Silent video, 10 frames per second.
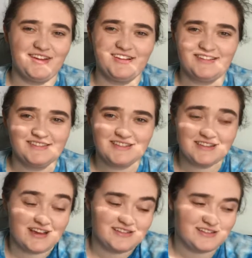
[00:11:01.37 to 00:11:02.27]
that is,
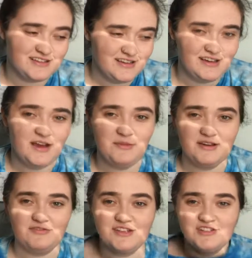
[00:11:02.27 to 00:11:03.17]
because I mean,
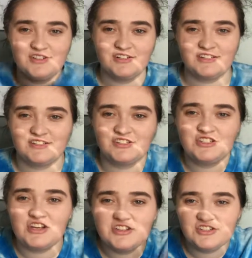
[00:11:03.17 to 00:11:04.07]
if this shirt
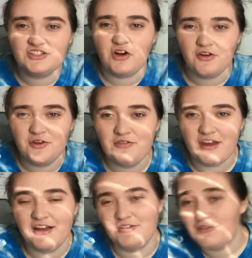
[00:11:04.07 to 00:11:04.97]
doesn't show you
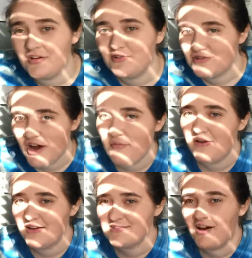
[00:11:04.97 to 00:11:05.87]
that I don't go
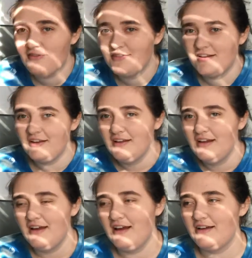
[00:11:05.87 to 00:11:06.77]
shopping as often
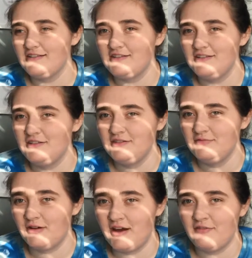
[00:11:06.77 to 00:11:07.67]
as
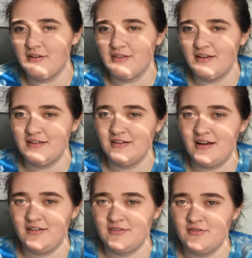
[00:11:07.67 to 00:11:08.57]
whatever, then
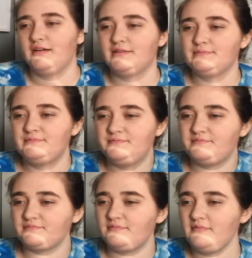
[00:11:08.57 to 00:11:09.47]
I don't.
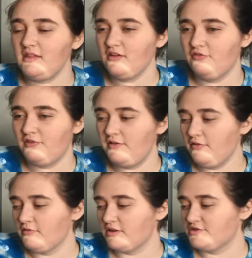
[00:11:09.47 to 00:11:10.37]

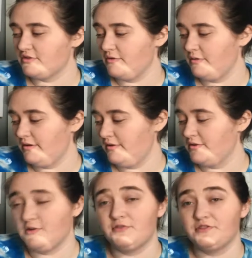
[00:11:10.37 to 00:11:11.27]
Favorite restaurant? Well, I already
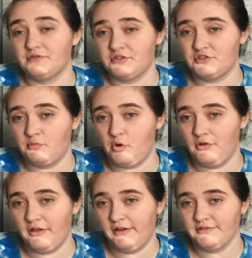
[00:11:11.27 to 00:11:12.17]
told you it's
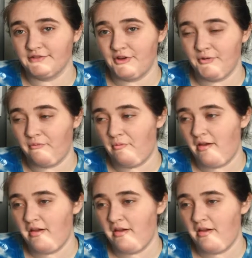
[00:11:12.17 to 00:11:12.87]
Chipotle, so